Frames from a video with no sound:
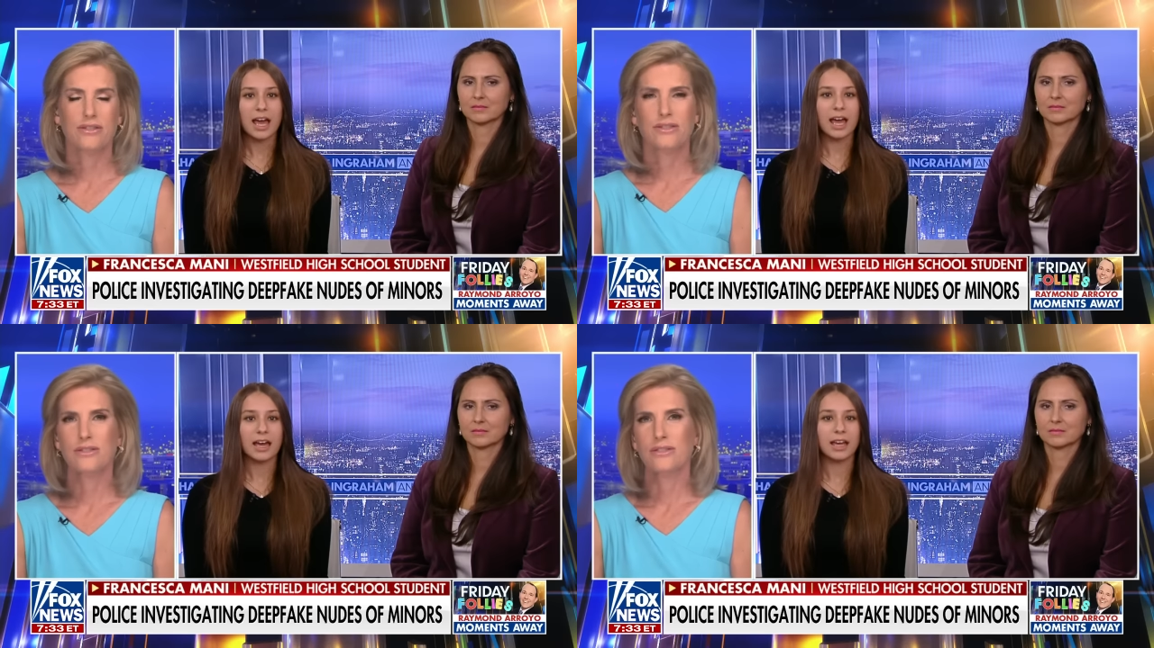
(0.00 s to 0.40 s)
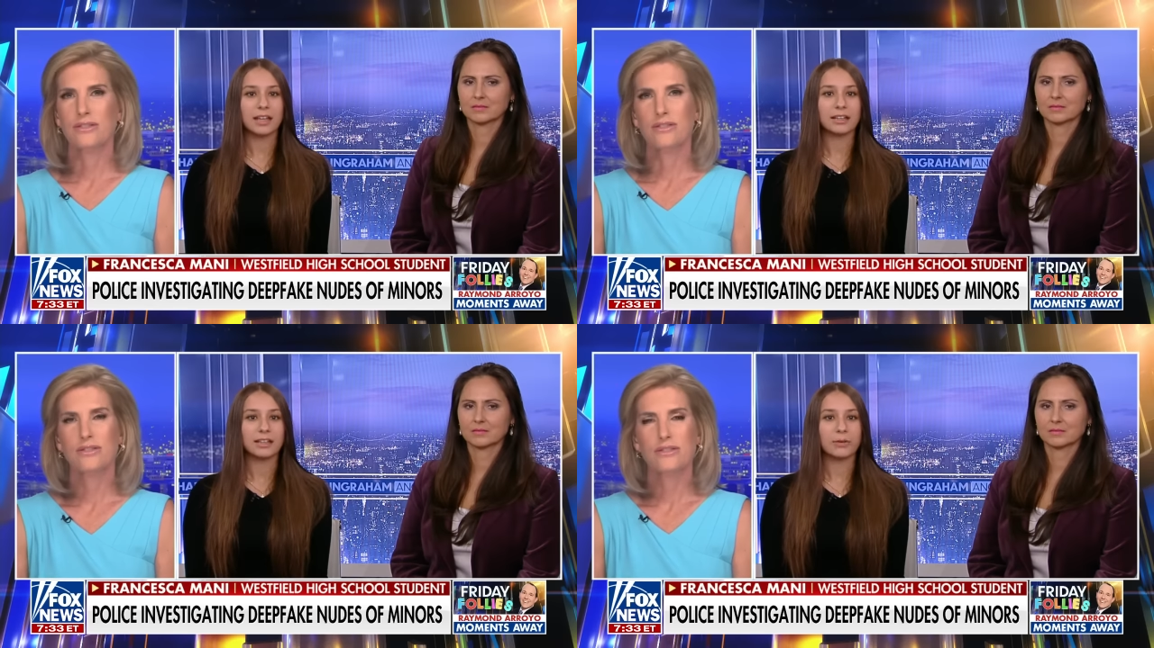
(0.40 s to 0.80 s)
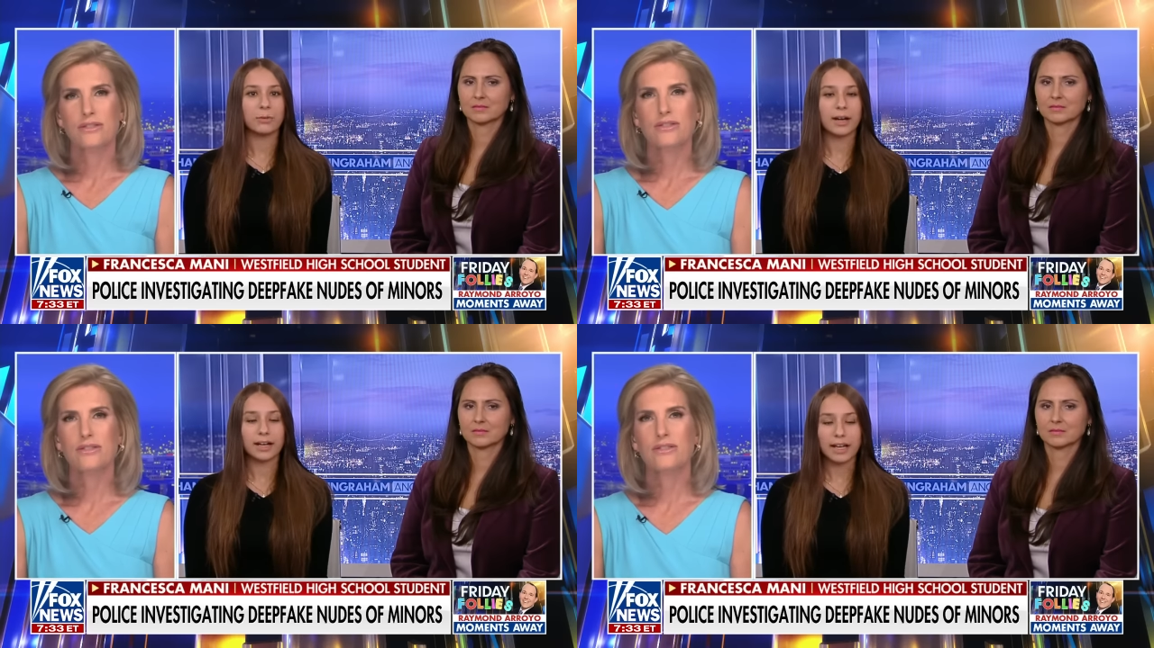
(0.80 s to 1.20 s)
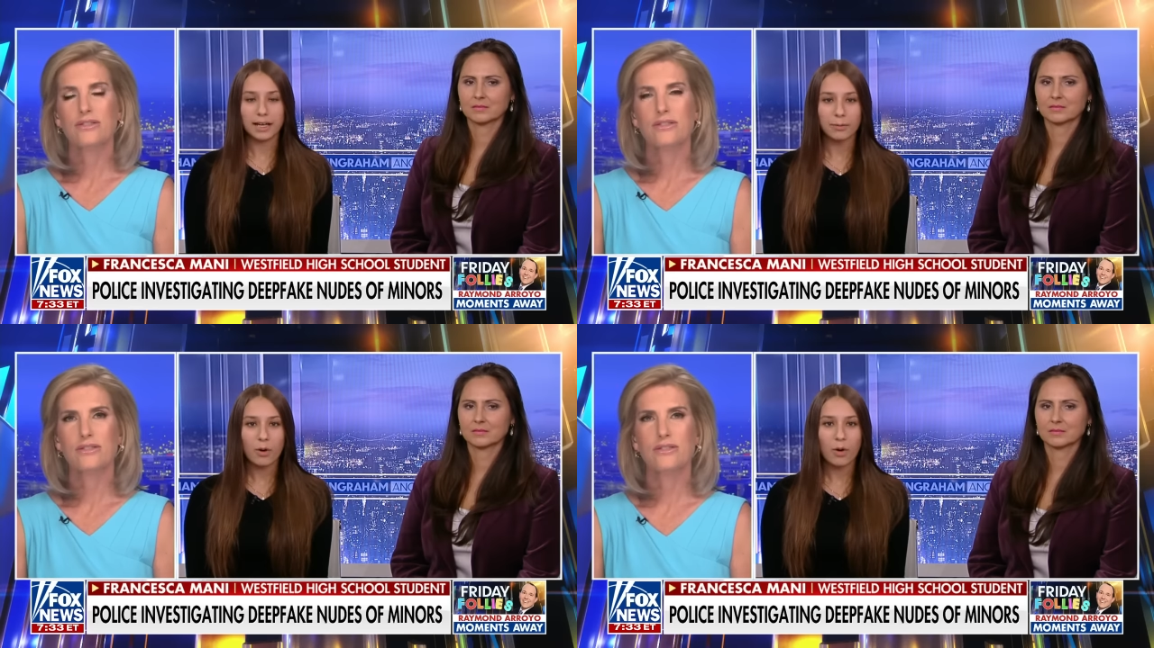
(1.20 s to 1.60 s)
Speaker 1: And when I
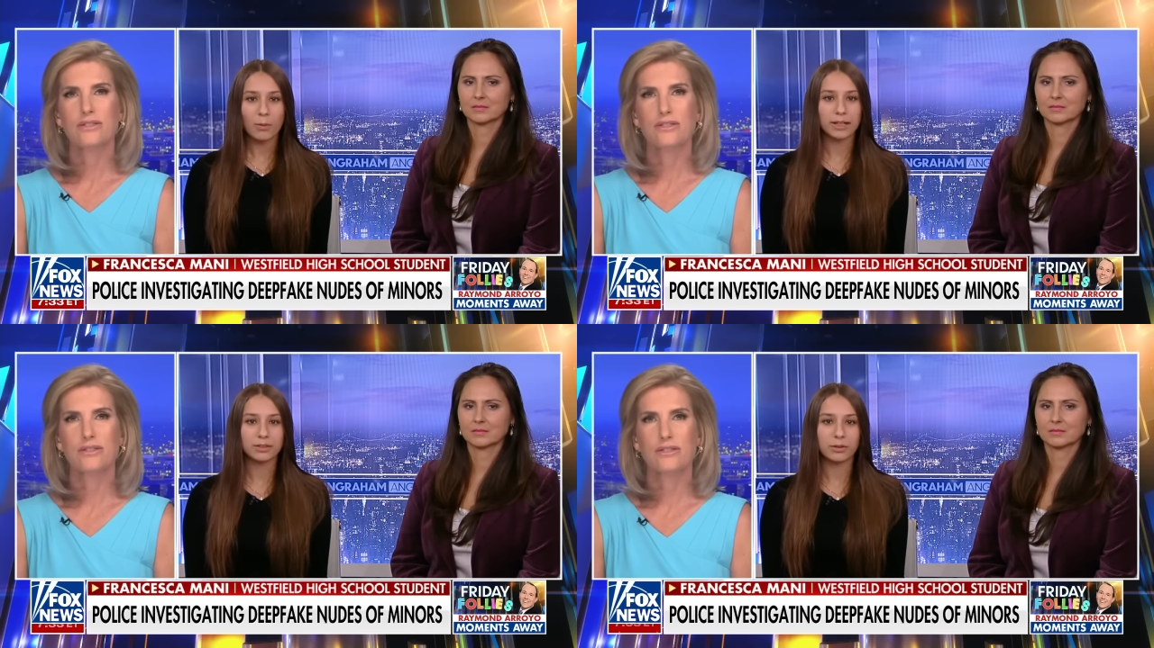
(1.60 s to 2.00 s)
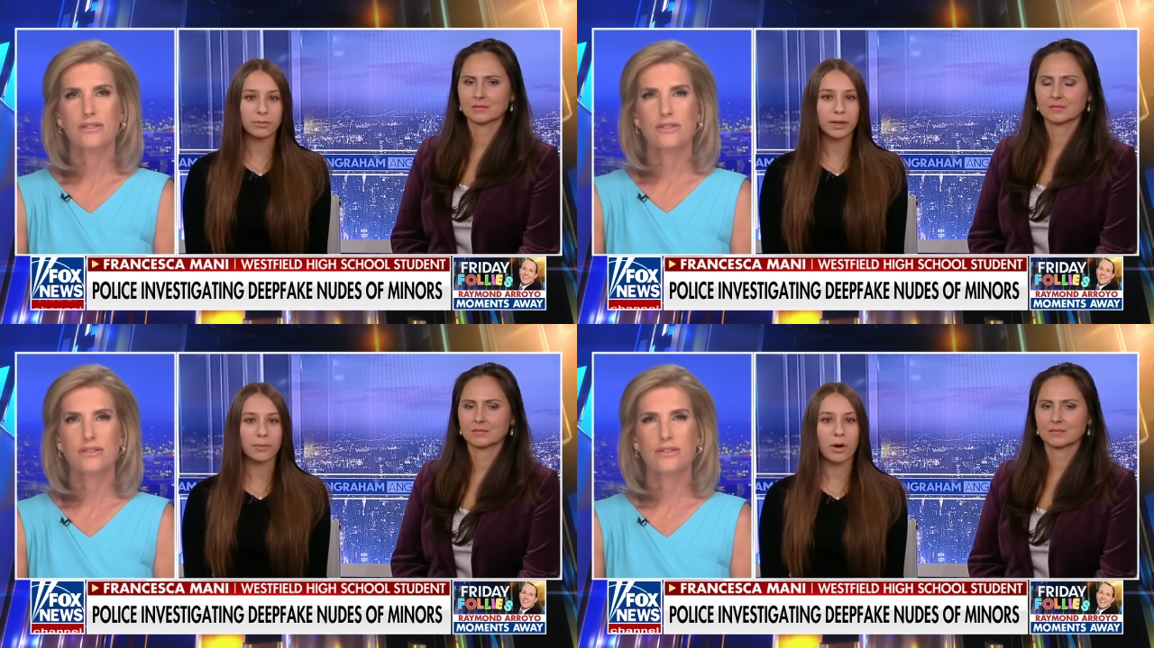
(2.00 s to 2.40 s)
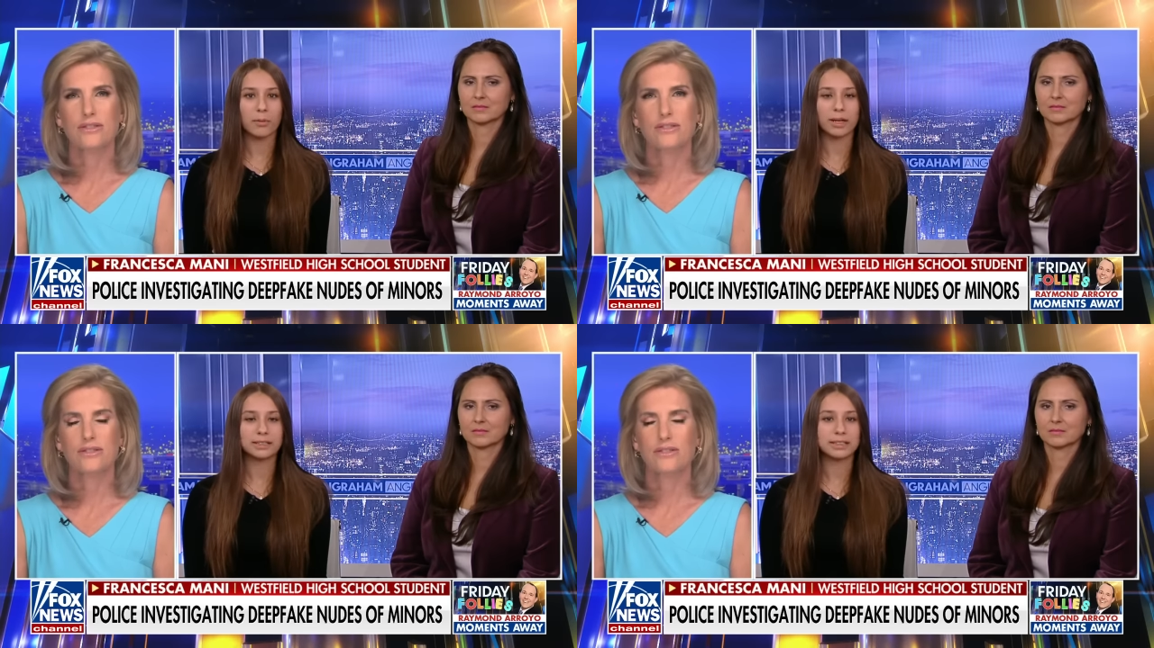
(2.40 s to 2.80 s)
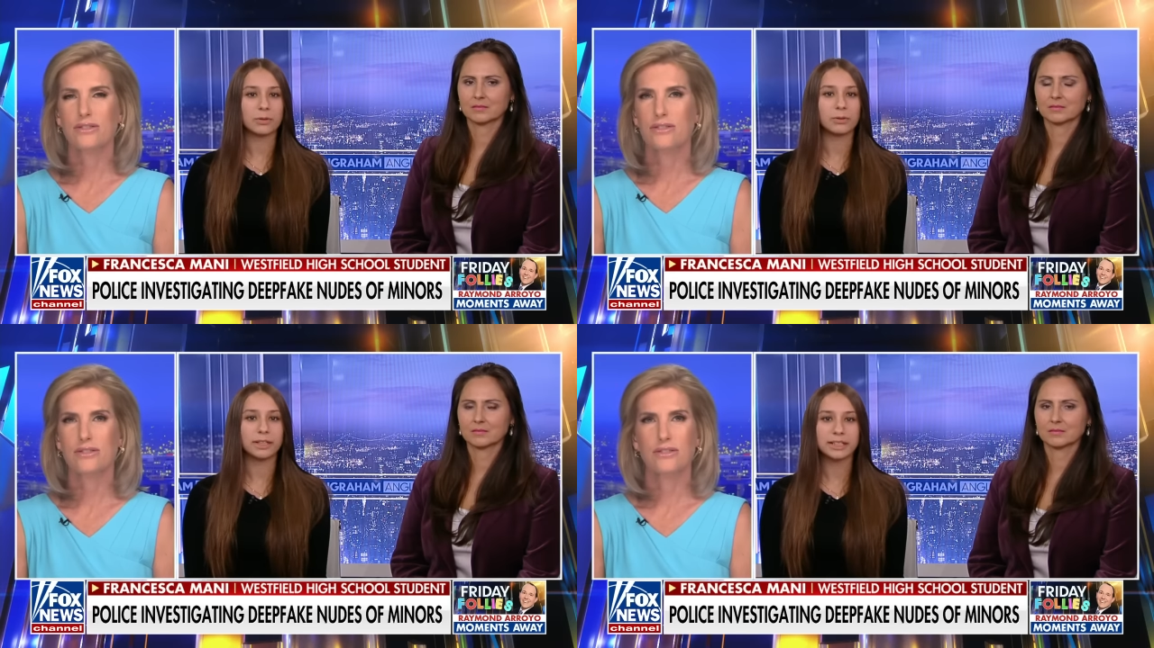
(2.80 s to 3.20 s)
came home, I told my mom and I said,
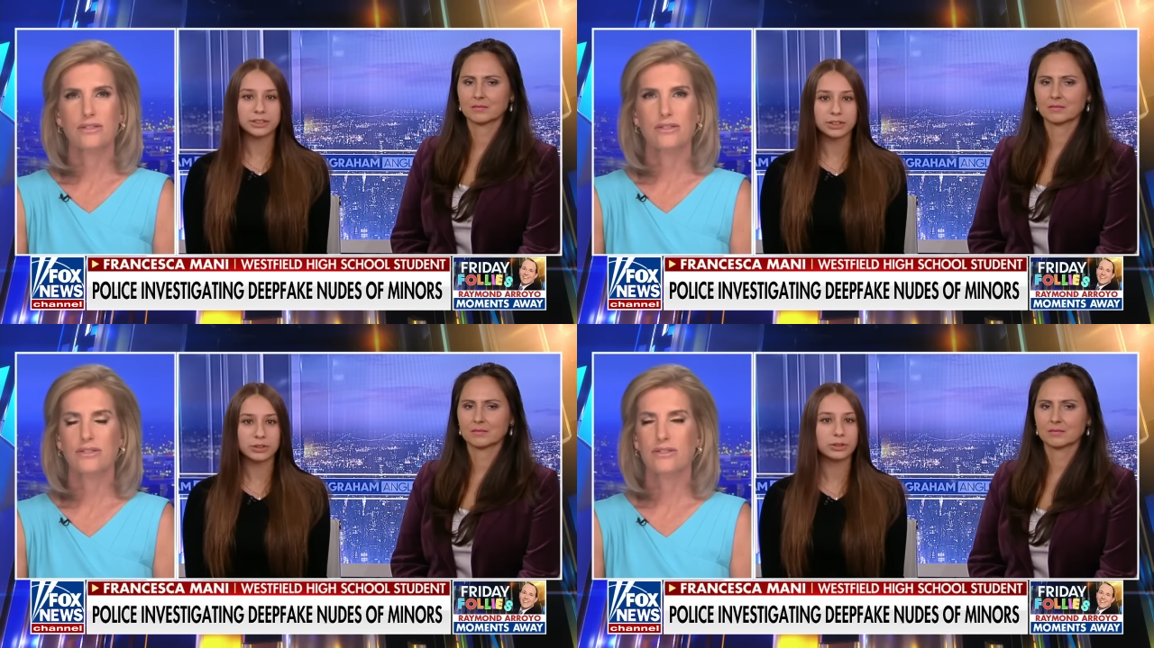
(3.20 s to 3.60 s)
we need to